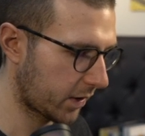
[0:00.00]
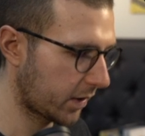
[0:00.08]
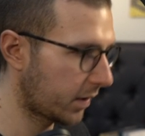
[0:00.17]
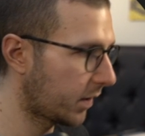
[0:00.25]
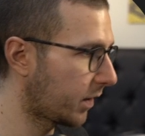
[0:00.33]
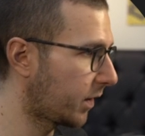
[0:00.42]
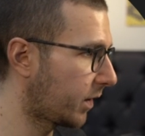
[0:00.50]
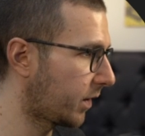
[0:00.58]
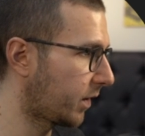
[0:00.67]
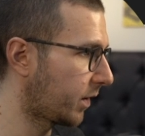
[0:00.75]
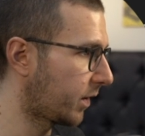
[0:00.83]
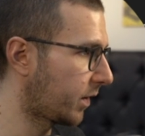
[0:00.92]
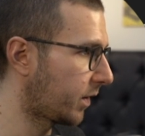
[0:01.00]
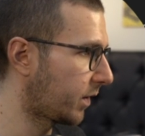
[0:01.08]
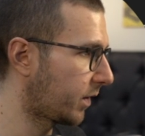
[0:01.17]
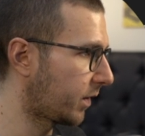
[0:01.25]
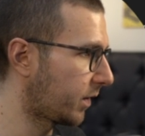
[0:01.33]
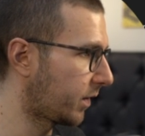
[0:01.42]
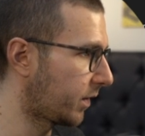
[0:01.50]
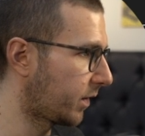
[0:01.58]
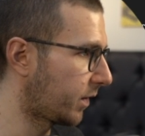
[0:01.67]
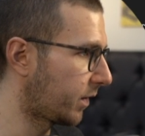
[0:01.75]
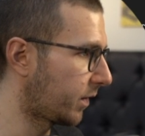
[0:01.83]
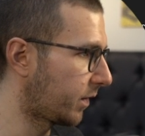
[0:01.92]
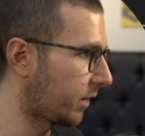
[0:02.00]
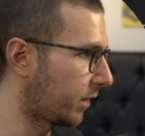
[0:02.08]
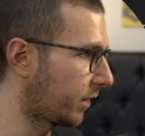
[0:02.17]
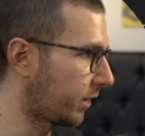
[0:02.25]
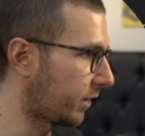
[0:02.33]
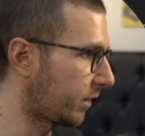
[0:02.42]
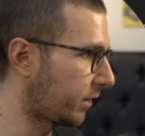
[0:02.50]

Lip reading: No one is speaking in this clip.